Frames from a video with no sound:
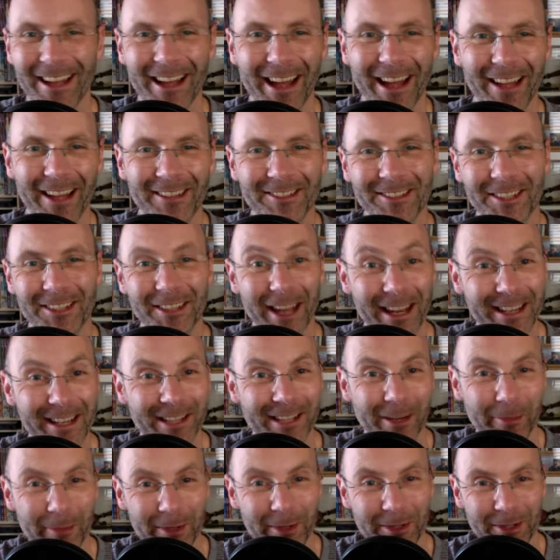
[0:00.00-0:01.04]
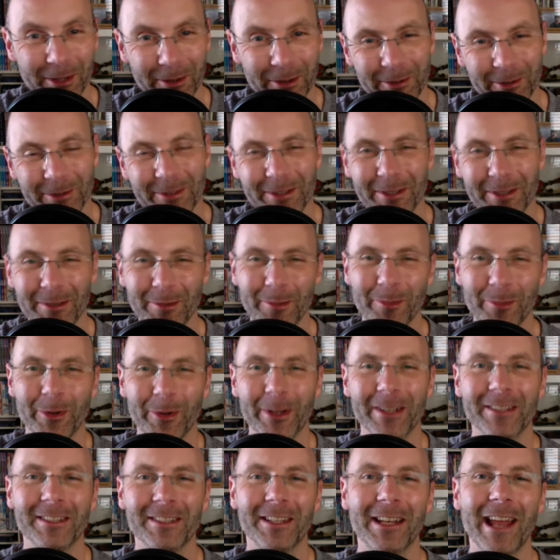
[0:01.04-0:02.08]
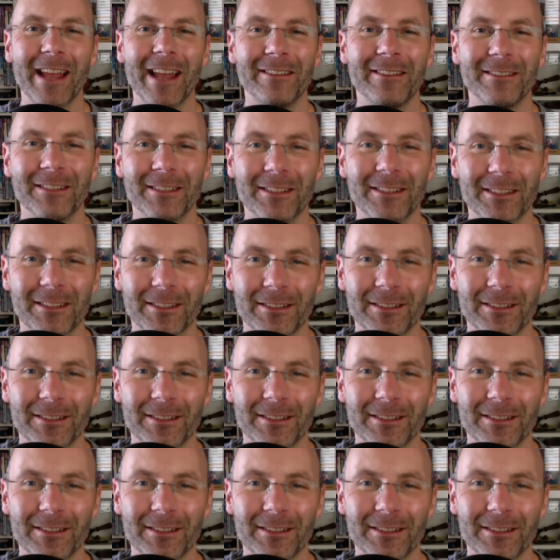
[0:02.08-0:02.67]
And today's episode brings an end